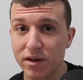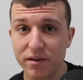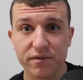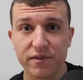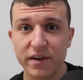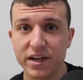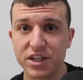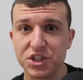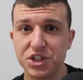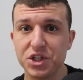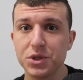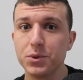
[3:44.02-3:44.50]
way to
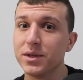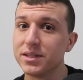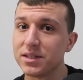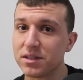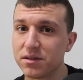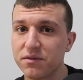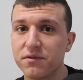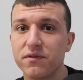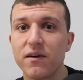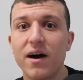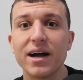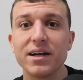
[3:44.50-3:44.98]
fix you is
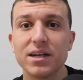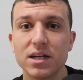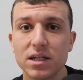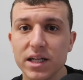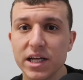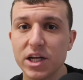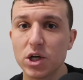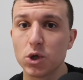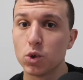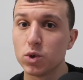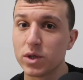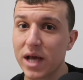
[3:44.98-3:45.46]
to find a
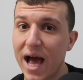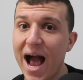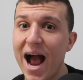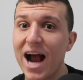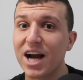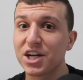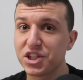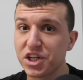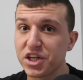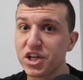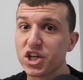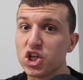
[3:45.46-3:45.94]
leader who's
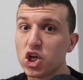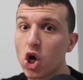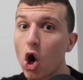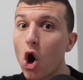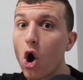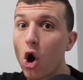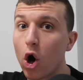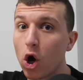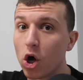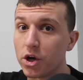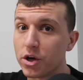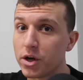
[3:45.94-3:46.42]
actually
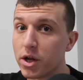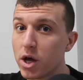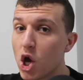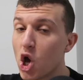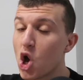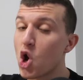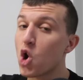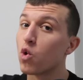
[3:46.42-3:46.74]
gone